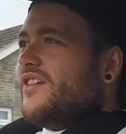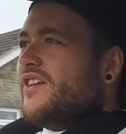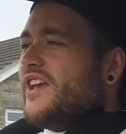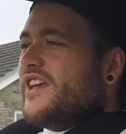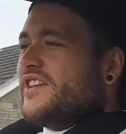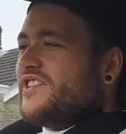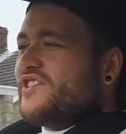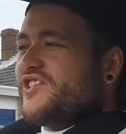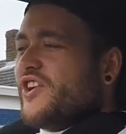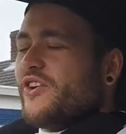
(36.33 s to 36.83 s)

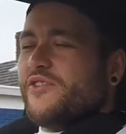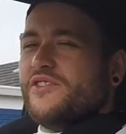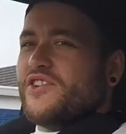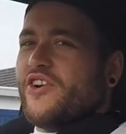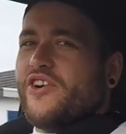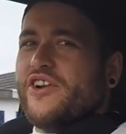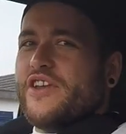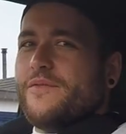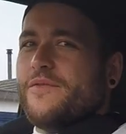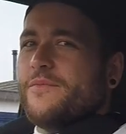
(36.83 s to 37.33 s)
is so
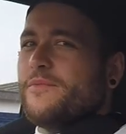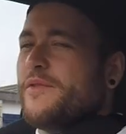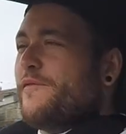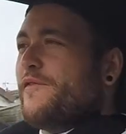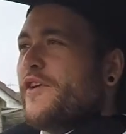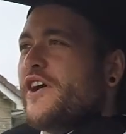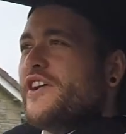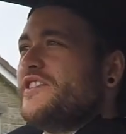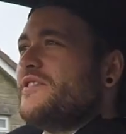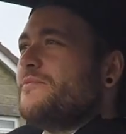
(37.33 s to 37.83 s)
tiny from the
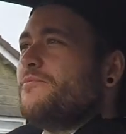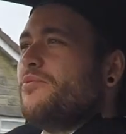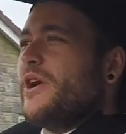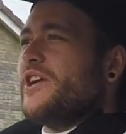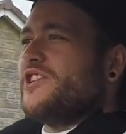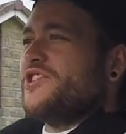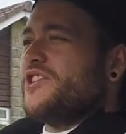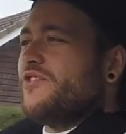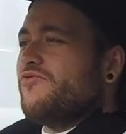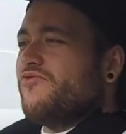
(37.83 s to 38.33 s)
first
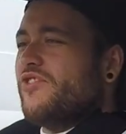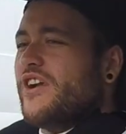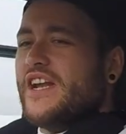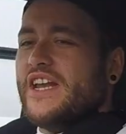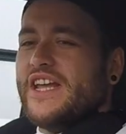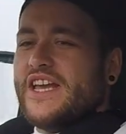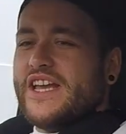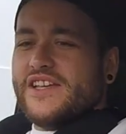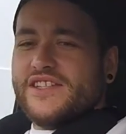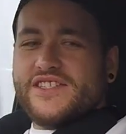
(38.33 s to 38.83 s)
impression, it
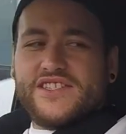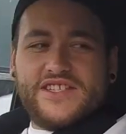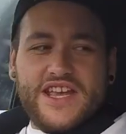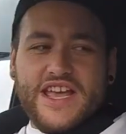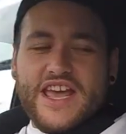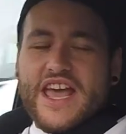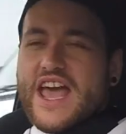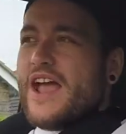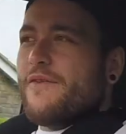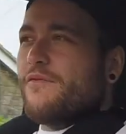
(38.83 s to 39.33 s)
really is.
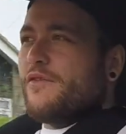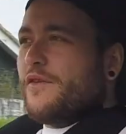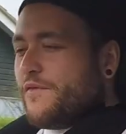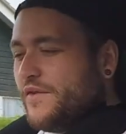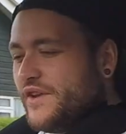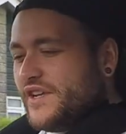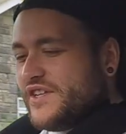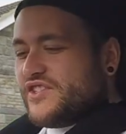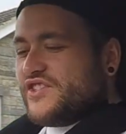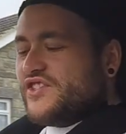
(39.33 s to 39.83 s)

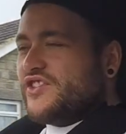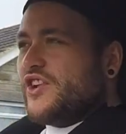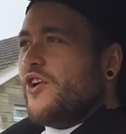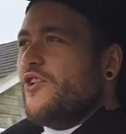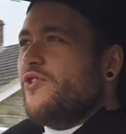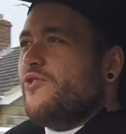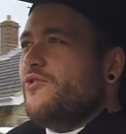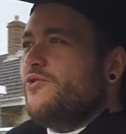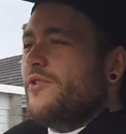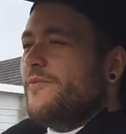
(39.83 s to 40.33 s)
Everything is
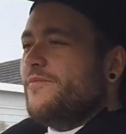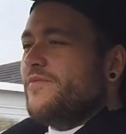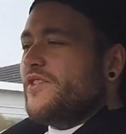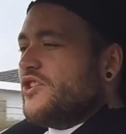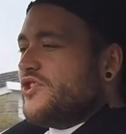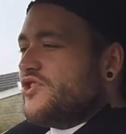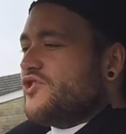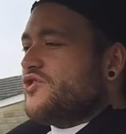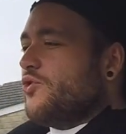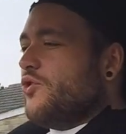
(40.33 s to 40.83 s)
so
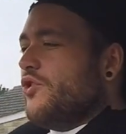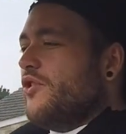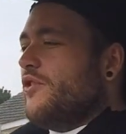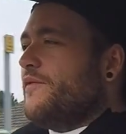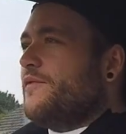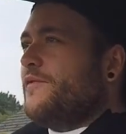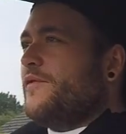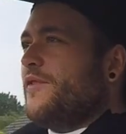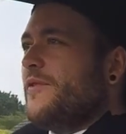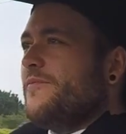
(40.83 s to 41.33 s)
sort of